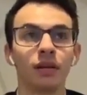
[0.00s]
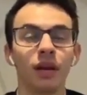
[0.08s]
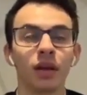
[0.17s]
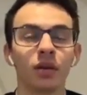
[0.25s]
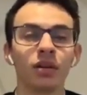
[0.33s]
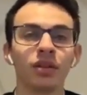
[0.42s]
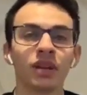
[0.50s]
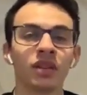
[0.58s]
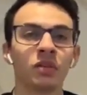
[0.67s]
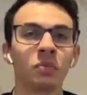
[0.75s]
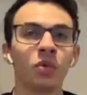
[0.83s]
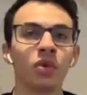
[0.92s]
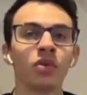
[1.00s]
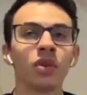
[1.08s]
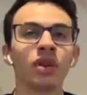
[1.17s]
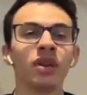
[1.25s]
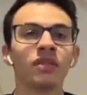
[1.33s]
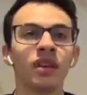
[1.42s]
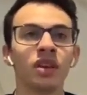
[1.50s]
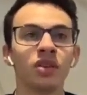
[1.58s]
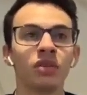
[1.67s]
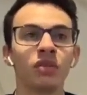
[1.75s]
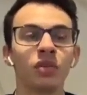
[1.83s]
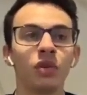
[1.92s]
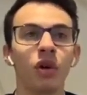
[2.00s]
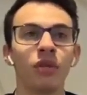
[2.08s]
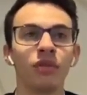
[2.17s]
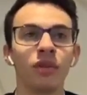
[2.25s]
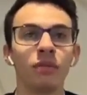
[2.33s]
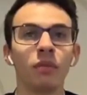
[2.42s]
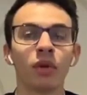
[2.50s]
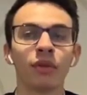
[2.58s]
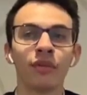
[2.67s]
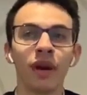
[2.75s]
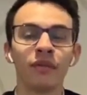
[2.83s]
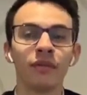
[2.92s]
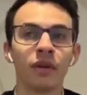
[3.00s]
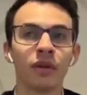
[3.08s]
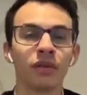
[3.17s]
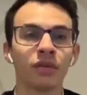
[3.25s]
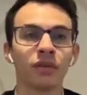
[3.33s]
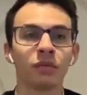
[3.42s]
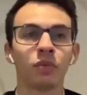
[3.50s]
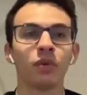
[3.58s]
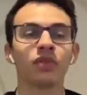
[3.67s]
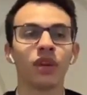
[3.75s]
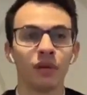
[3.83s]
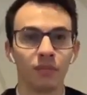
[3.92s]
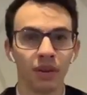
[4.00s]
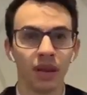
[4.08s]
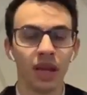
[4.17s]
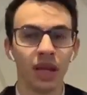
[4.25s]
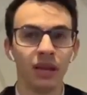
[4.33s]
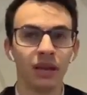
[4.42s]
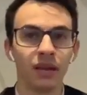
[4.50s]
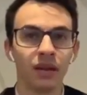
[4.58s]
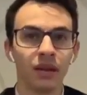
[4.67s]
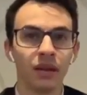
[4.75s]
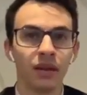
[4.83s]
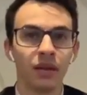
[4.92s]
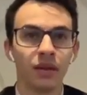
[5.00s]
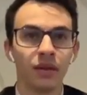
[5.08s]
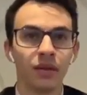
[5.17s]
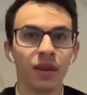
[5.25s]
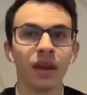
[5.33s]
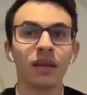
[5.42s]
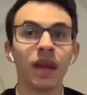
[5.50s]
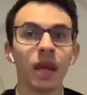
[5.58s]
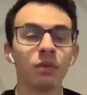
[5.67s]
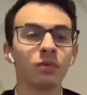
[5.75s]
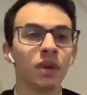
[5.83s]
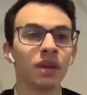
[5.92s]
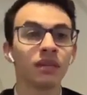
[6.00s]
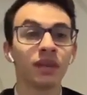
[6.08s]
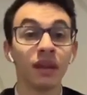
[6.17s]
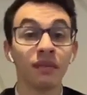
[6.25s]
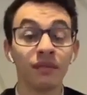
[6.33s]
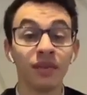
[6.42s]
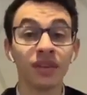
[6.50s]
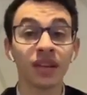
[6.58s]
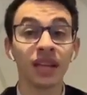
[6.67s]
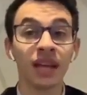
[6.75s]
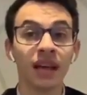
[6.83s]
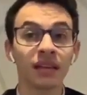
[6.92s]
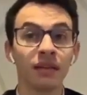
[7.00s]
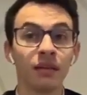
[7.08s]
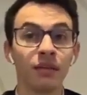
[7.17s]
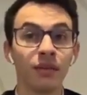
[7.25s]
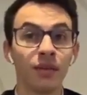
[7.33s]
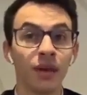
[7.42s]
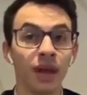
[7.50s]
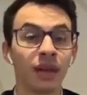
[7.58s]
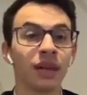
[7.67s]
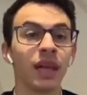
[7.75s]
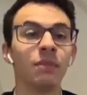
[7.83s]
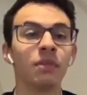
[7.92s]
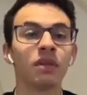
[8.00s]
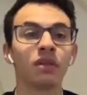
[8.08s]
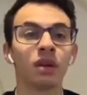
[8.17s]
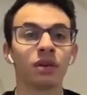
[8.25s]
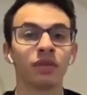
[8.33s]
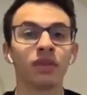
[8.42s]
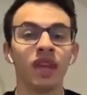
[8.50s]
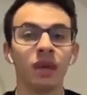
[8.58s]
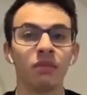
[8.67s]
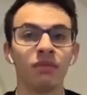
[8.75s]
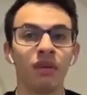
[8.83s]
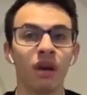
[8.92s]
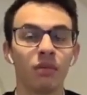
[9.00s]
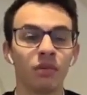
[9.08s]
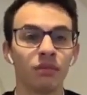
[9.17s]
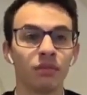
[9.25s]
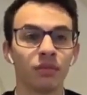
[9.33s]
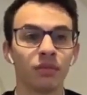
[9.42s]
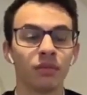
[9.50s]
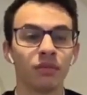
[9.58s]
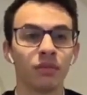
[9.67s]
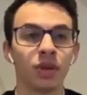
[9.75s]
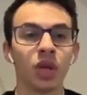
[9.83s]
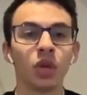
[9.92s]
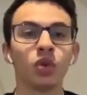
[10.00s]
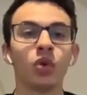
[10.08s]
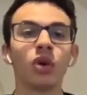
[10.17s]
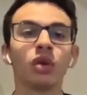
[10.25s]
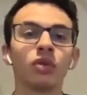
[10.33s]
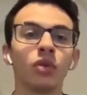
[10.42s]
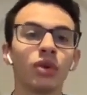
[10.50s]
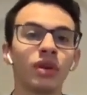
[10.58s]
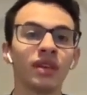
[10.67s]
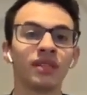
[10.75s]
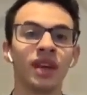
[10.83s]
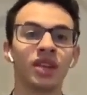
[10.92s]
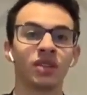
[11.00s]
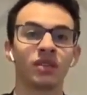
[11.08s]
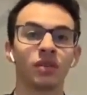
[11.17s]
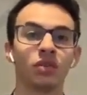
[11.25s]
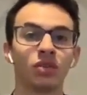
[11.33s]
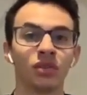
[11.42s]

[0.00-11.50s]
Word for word: I contacted sporting organisations who offered modified variants of sports I played that enabled me to stay physically active and keep in touch with the team environment. Talking to organisations